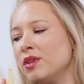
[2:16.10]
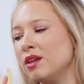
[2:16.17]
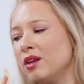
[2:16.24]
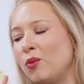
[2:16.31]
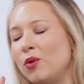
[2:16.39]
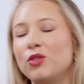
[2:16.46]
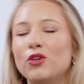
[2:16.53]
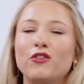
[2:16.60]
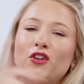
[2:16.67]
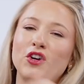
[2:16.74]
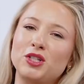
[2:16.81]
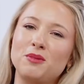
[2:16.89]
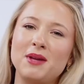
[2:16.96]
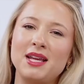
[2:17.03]
with the
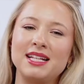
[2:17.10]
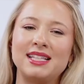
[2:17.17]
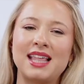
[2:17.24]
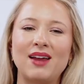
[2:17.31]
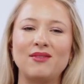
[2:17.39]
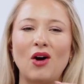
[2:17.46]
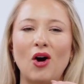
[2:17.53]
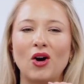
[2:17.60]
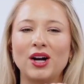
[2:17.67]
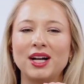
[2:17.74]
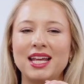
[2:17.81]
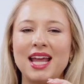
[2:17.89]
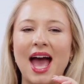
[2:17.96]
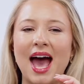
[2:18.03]
first piece that I've
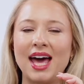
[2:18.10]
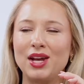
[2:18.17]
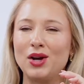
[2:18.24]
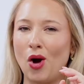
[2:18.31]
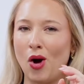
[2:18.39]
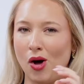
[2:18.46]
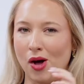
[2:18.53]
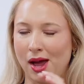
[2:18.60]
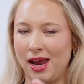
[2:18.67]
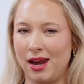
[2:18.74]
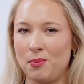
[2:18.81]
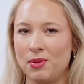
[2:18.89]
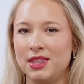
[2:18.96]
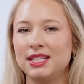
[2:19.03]
already added
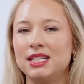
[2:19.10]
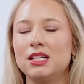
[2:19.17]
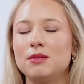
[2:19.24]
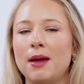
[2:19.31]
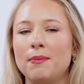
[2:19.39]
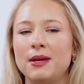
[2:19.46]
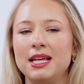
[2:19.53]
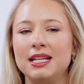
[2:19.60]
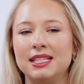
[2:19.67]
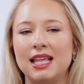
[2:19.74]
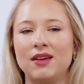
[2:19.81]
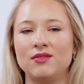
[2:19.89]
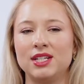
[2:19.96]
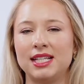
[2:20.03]
on, but this is my piece
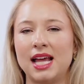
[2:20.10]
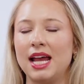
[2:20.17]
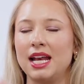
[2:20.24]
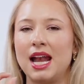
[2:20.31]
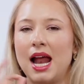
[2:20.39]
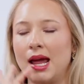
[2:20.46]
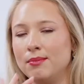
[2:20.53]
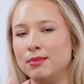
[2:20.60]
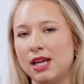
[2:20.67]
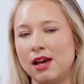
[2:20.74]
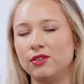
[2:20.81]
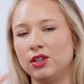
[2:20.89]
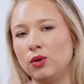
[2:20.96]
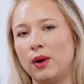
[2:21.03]
that I've decided I'm
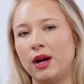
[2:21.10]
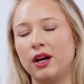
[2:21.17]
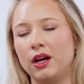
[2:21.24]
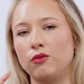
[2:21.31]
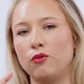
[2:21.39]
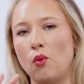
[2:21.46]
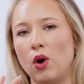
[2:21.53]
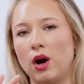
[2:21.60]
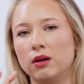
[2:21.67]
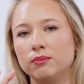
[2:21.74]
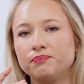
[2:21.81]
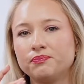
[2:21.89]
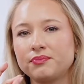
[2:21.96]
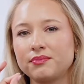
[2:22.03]
definitely wearing
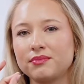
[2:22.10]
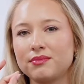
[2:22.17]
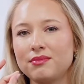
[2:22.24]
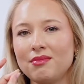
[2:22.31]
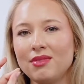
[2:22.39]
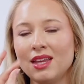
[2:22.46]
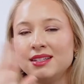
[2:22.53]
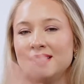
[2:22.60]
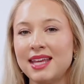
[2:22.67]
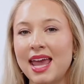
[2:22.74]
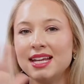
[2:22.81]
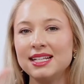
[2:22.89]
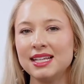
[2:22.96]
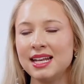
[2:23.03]
for
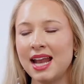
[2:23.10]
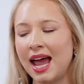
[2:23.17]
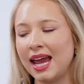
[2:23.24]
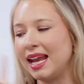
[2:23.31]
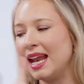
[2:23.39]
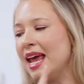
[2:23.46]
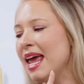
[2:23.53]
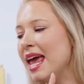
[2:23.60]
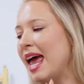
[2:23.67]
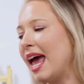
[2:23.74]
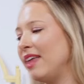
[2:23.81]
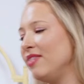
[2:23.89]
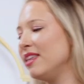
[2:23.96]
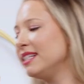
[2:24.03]
day to night,
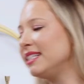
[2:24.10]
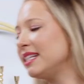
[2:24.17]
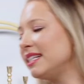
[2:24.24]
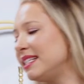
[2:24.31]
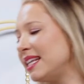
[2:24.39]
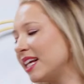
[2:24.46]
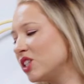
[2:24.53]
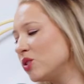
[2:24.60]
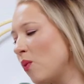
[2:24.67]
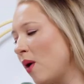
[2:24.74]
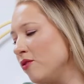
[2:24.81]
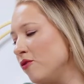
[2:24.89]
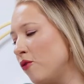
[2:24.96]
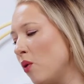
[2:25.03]
and this is
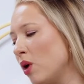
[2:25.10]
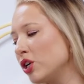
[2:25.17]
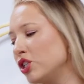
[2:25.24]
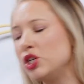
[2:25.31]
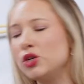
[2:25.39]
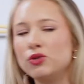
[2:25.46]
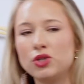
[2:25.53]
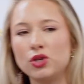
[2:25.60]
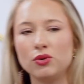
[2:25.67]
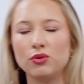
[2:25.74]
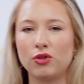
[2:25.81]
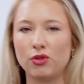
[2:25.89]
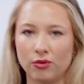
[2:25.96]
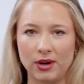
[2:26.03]

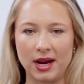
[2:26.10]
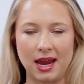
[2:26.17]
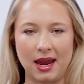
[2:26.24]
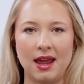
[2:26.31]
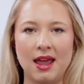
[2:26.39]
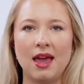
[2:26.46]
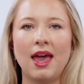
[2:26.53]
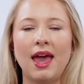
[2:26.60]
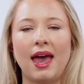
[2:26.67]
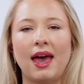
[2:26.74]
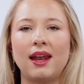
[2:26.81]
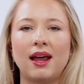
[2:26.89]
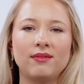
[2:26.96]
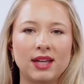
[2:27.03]
614223.
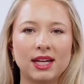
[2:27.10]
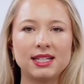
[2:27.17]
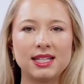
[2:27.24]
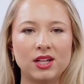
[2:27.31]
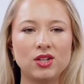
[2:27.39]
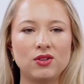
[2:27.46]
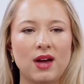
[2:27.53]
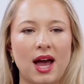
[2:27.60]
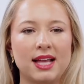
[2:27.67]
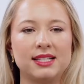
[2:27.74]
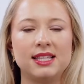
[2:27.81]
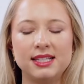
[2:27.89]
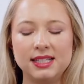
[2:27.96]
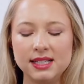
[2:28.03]
And I've got to tell you
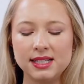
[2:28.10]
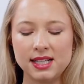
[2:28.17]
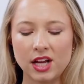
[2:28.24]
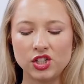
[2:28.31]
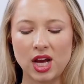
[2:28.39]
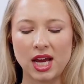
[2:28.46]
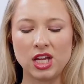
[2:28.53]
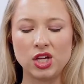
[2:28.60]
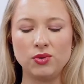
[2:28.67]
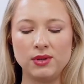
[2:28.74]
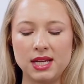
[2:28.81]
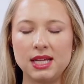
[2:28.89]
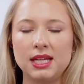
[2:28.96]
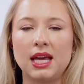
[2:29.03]
guys, this is such a
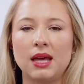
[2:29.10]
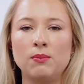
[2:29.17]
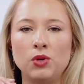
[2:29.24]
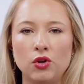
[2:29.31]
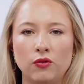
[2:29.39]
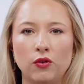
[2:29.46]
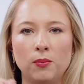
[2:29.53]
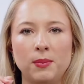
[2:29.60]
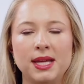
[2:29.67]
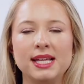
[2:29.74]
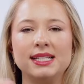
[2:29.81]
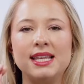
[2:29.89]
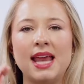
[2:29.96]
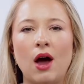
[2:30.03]
unique and beautiful
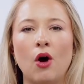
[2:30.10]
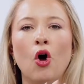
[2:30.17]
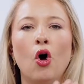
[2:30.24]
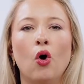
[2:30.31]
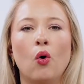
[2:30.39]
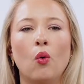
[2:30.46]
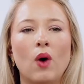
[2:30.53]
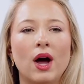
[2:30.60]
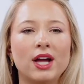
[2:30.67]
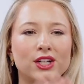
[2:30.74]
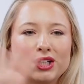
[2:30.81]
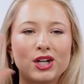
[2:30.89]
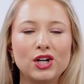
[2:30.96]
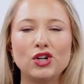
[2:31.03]
piece. Now, what
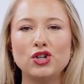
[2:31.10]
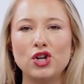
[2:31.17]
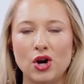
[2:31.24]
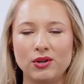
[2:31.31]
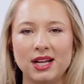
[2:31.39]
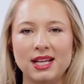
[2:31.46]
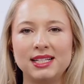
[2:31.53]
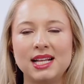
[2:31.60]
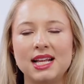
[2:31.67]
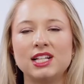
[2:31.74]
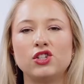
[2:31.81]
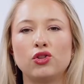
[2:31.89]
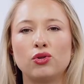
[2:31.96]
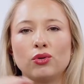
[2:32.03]
you're going to notice
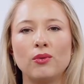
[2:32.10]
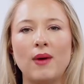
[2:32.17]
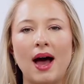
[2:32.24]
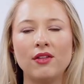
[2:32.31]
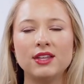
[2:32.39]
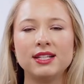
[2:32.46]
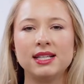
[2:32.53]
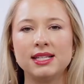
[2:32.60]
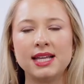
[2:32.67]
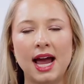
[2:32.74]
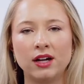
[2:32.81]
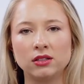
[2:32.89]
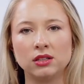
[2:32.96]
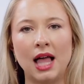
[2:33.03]
is throughout this
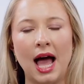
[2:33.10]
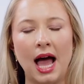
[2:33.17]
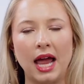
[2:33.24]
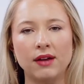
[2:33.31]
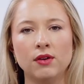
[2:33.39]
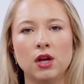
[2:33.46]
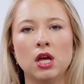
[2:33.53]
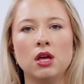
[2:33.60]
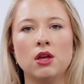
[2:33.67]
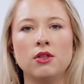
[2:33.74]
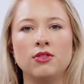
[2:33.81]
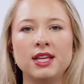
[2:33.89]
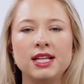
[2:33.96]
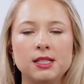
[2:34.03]
entire live,
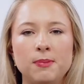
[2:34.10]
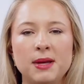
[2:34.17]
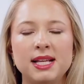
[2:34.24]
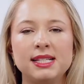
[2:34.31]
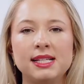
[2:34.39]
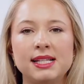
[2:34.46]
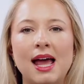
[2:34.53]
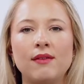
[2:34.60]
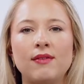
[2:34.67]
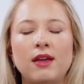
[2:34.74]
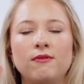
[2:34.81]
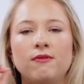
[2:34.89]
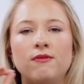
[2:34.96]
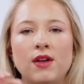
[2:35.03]
these pieces have a
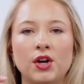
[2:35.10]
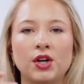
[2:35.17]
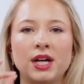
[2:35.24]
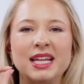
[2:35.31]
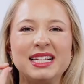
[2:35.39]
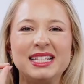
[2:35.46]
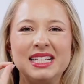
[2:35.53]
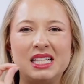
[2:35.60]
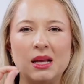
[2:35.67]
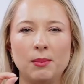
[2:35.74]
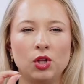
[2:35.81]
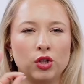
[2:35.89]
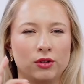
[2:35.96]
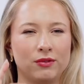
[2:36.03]
very
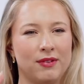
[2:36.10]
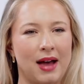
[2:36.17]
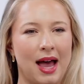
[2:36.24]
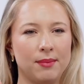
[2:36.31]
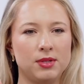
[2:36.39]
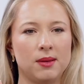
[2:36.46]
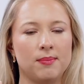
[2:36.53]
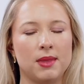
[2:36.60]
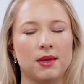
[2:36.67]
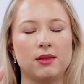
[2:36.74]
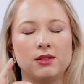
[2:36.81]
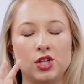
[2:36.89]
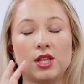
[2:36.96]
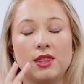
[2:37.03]
similar vibe
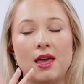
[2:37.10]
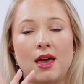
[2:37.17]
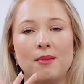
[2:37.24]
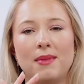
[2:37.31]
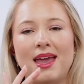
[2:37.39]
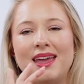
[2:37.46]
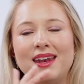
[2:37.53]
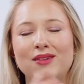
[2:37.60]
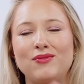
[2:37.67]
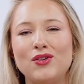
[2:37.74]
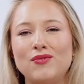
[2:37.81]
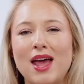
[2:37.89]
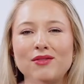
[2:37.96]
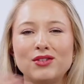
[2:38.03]
to them. And if
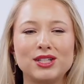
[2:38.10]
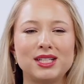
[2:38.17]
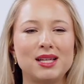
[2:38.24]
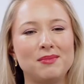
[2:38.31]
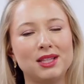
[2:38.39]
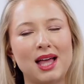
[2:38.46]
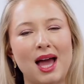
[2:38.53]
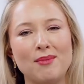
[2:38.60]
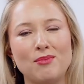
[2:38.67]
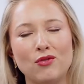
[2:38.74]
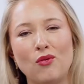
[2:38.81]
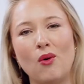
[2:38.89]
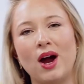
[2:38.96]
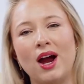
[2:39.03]
you've never seen me live
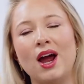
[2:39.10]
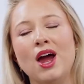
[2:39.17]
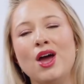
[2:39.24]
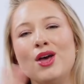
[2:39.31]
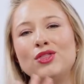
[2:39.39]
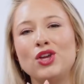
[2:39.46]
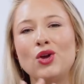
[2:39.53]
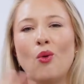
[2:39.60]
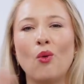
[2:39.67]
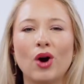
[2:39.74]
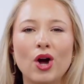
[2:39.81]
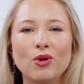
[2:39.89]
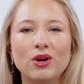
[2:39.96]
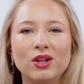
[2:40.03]
before, the
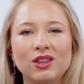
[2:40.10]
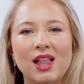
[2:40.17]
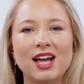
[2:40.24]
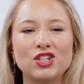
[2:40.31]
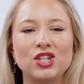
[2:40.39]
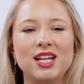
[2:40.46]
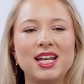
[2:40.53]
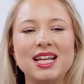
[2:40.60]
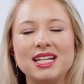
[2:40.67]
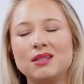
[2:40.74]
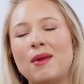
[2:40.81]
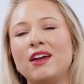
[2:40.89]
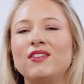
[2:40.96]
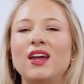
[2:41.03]
Oro collection is
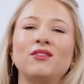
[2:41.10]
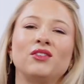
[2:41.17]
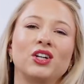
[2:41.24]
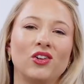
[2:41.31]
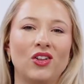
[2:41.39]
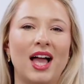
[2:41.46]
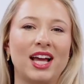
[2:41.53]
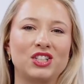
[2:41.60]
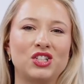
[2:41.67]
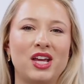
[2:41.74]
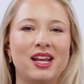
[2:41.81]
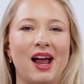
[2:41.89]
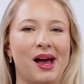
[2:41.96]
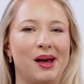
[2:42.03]
my favorite
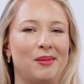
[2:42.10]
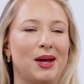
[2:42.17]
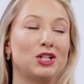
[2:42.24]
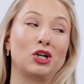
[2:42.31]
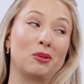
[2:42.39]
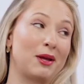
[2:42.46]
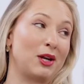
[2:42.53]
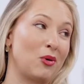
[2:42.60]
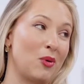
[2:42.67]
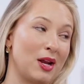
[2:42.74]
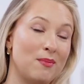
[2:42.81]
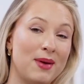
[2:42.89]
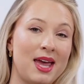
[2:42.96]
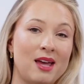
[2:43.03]
collection. I talk about it quite
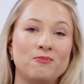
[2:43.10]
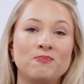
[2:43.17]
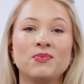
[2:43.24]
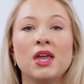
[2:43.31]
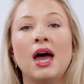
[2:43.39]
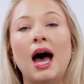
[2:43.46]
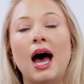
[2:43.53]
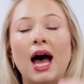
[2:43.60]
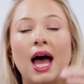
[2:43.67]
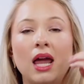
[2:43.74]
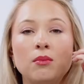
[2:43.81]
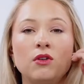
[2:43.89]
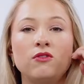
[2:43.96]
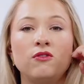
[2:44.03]
a bit. I
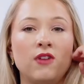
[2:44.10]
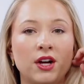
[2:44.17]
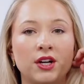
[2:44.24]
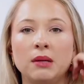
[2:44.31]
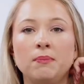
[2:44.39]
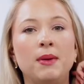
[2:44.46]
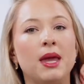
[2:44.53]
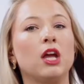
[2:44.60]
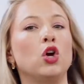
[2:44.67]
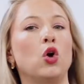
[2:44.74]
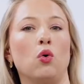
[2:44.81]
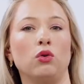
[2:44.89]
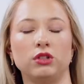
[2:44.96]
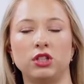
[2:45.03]
am a very big
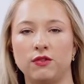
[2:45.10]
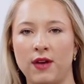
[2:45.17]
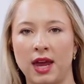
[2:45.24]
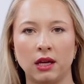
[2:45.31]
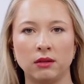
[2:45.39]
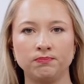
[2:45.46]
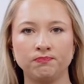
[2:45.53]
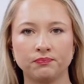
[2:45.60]
golds fan.